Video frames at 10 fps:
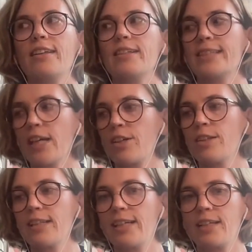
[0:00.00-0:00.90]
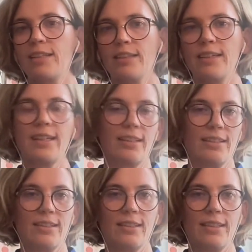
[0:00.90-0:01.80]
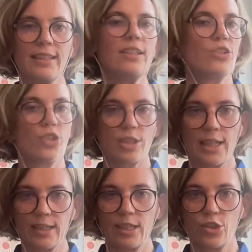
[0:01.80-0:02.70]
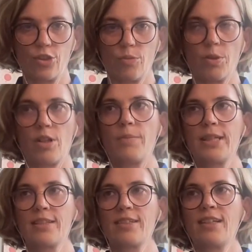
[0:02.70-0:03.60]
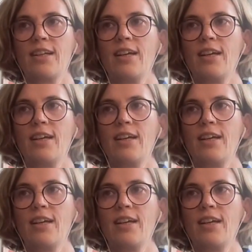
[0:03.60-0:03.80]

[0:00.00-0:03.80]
Second, then it is just like national parliaments.